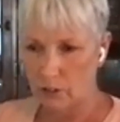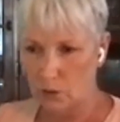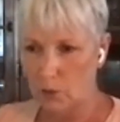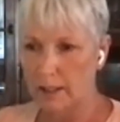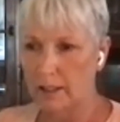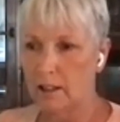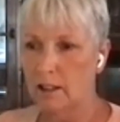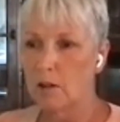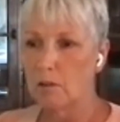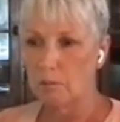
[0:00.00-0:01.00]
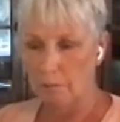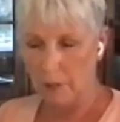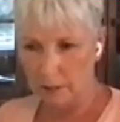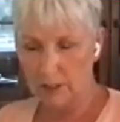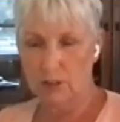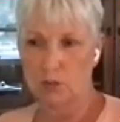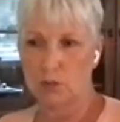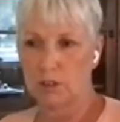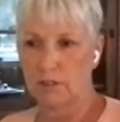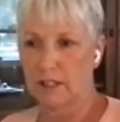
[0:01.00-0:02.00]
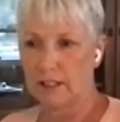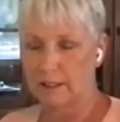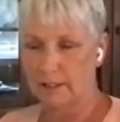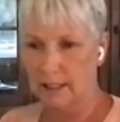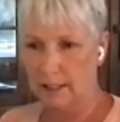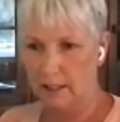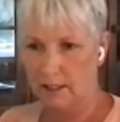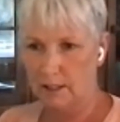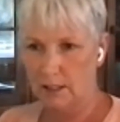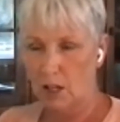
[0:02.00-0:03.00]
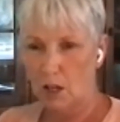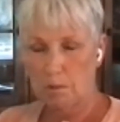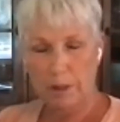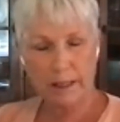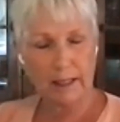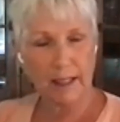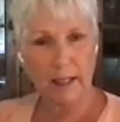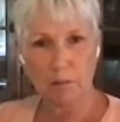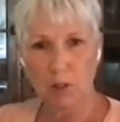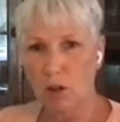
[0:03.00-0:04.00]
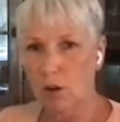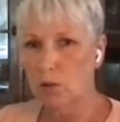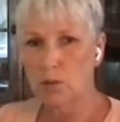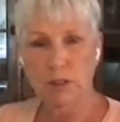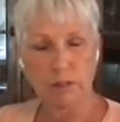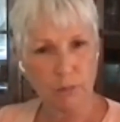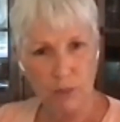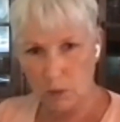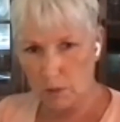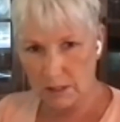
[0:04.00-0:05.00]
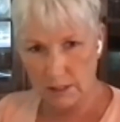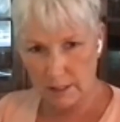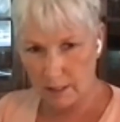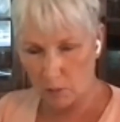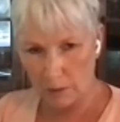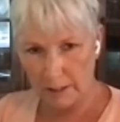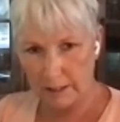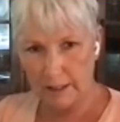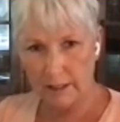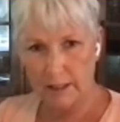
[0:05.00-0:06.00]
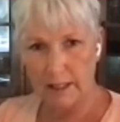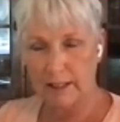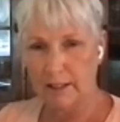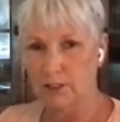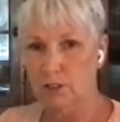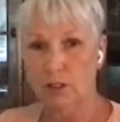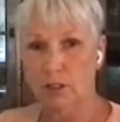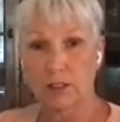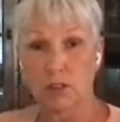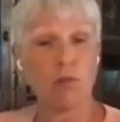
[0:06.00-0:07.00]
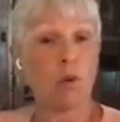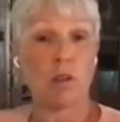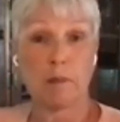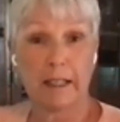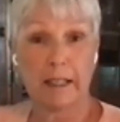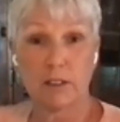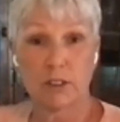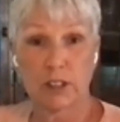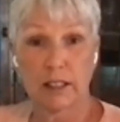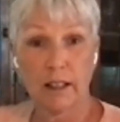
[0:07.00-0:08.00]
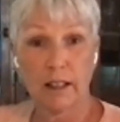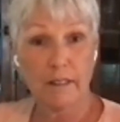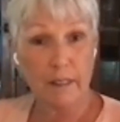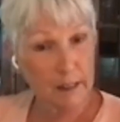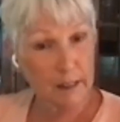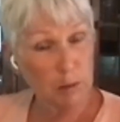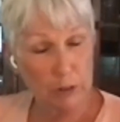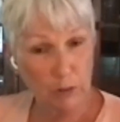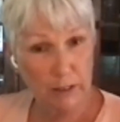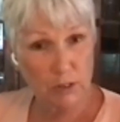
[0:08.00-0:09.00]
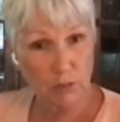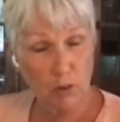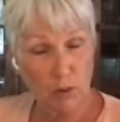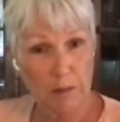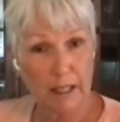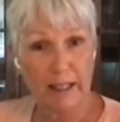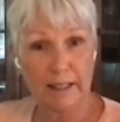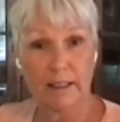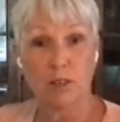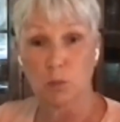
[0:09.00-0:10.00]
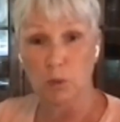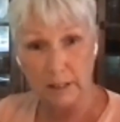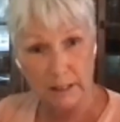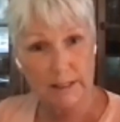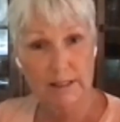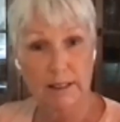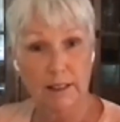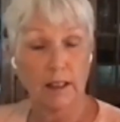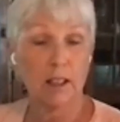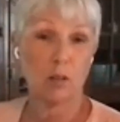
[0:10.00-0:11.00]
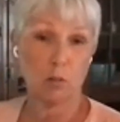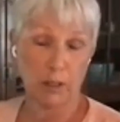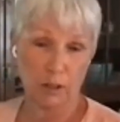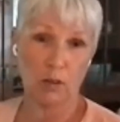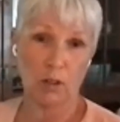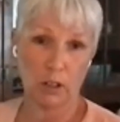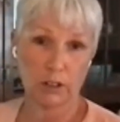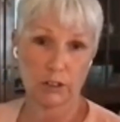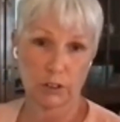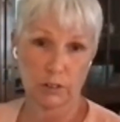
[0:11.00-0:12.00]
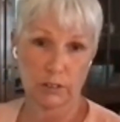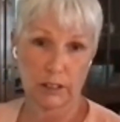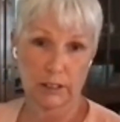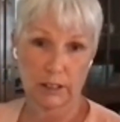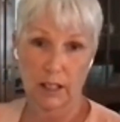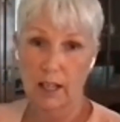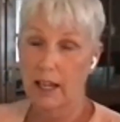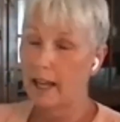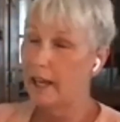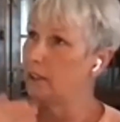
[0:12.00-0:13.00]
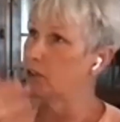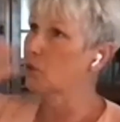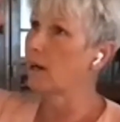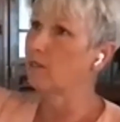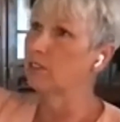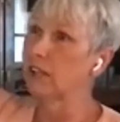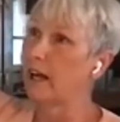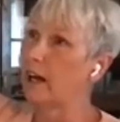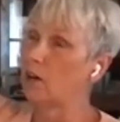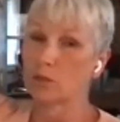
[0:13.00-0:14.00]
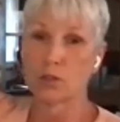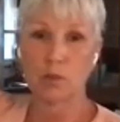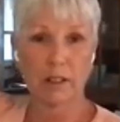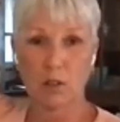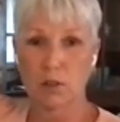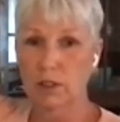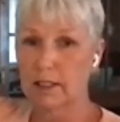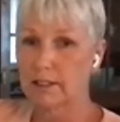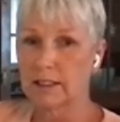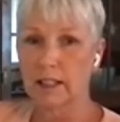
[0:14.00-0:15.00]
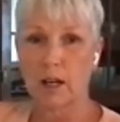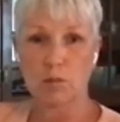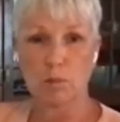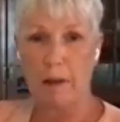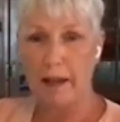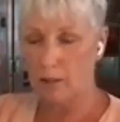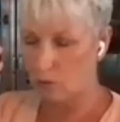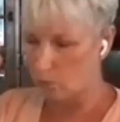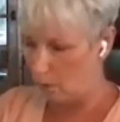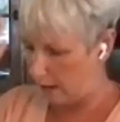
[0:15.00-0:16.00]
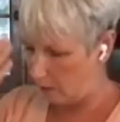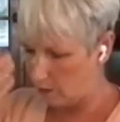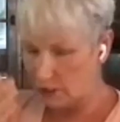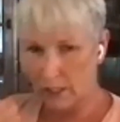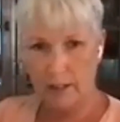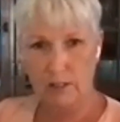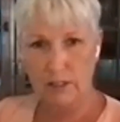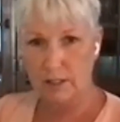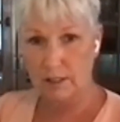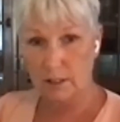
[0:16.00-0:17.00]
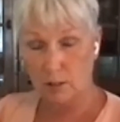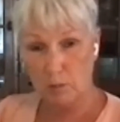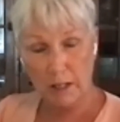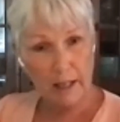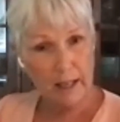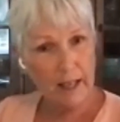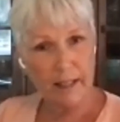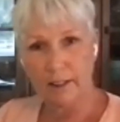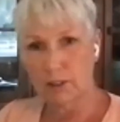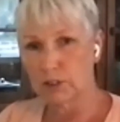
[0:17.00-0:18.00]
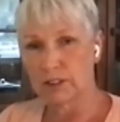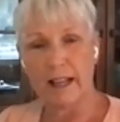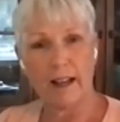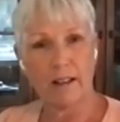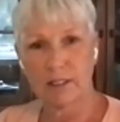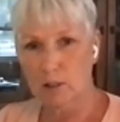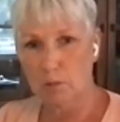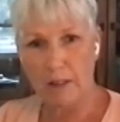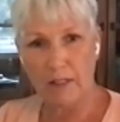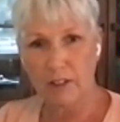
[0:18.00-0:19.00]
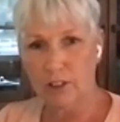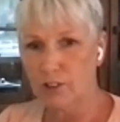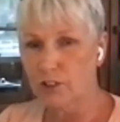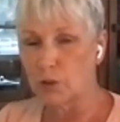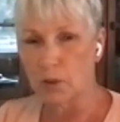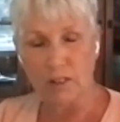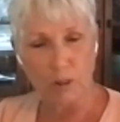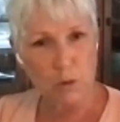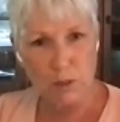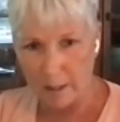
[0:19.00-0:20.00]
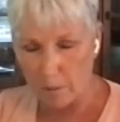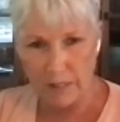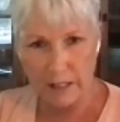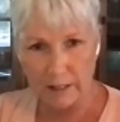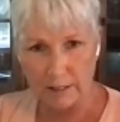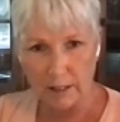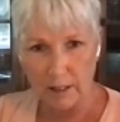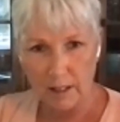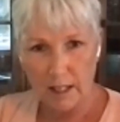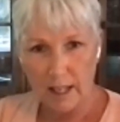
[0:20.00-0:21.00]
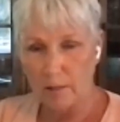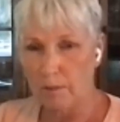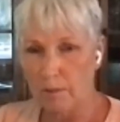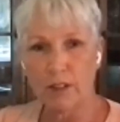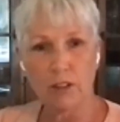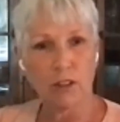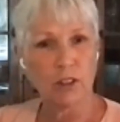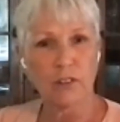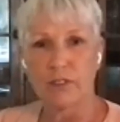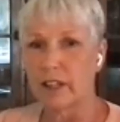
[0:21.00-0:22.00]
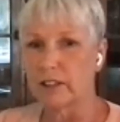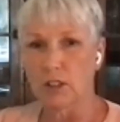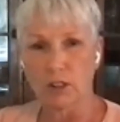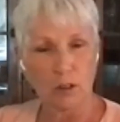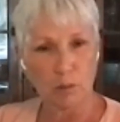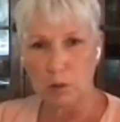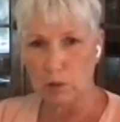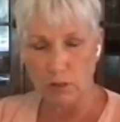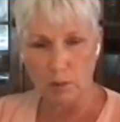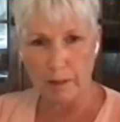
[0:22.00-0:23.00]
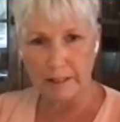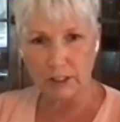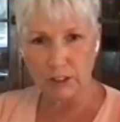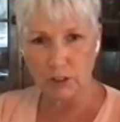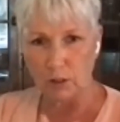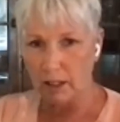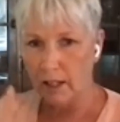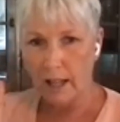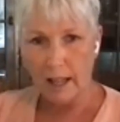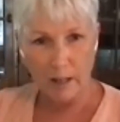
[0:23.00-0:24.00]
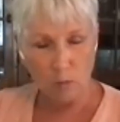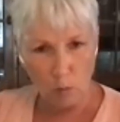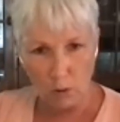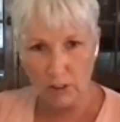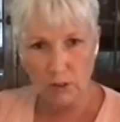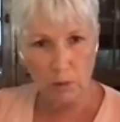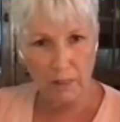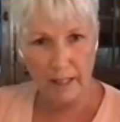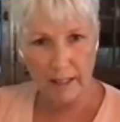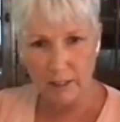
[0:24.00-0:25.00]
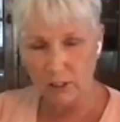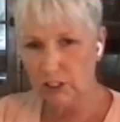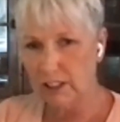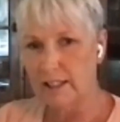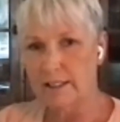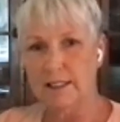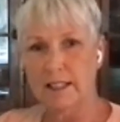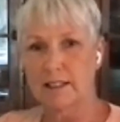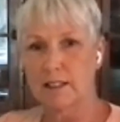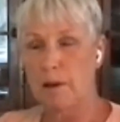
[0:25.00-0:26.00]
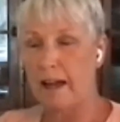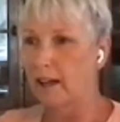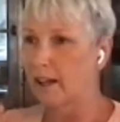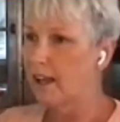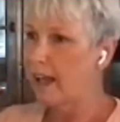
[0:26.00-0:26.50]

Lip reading: doing multitudes of things. It is picking up codes and frequencies that we need. It is transforming energy that can be transformed, and it is releasing what no longer serves us. And it travels out doing those things. It comes back through our chakra system, and it goes down into Mother Earth doing those same things. And Mother Earth does her beautiful magic to it and works with that energy and sends it back.